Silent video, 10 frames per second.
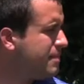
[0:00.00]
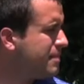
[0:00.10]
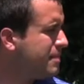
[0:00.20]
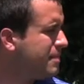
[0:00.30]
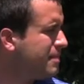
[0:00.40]

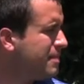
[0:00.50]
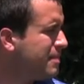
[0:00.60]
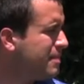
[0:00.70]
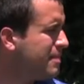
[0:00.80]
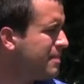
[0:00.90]

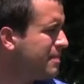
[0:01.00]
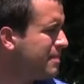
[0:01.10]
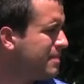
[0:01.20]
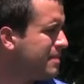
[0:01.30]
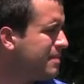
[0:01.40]

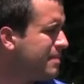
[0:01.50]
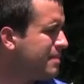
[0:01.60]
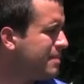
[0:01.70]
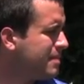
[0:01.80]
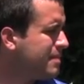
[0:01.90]

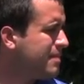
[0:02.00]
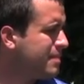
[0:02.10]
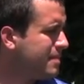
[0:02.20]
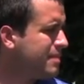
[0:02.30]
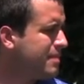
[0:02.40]

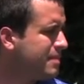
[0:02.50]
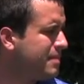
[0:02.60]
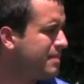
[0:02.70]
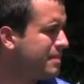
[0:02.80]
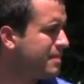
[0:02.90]

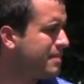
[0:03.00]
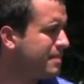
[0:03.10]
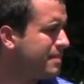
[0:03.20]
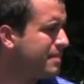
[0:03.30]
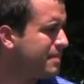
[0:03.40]

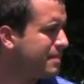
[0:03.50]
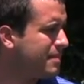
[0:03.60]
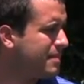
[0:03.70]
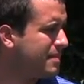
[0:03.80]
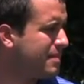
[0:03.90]

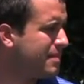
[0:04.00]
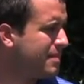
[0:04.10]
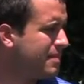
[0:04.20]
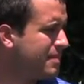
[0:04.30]
(not speaking)